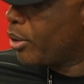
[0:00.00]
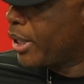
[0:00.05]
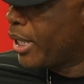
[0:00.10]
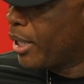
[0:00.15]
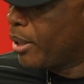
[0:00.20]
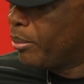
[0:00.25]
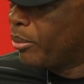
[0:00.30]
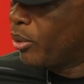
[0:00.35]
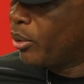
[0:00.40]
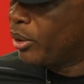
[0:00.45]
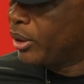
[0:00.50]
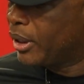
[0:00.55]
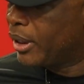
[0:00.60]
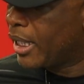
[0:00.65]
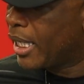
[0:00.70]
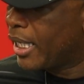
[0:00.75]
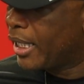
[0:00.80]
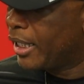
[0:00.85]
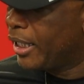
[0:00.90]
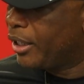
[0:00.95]
on the elbow, and he
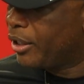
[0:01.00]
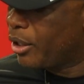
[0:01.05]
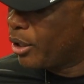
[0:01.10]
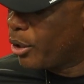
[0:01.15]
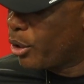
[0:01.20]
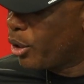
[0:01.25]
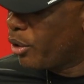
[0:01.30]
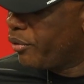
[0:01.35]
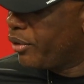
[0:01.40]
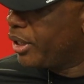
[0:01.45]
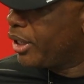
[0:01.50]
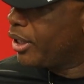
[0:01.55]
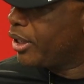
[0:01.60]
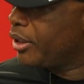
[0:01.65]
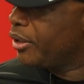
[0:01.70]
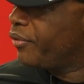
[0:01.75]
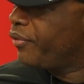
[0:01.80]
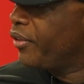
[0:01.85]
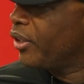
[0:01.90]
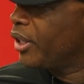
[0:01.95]
kind of hit the nerve, and he
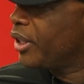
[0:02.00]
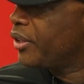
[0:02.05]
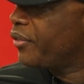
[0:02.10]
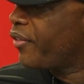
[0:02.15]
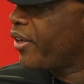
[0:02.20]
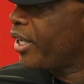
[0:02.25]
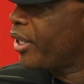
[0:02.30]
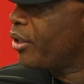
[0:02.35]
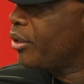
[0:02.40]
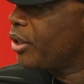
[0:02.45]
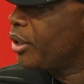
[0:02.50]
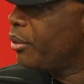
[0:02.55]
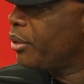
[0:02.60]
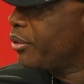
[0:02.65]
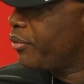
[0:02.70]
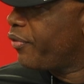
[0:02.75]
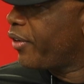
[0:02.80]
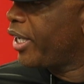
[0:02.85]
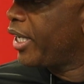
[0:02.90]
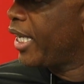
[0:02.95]
couldn't feel his fingers.
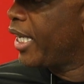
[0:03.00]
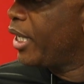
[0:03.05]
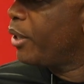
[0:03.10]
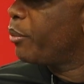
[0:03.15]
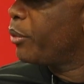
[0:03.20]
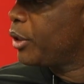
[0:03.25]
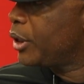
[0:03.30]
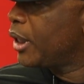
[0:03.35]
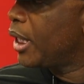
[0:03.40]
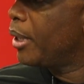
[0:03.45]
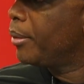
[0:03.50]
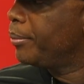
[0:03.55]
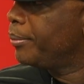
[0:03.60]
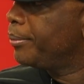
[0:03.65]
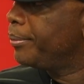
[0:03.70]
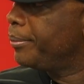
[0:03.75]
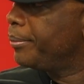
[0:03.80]
His hand was numb.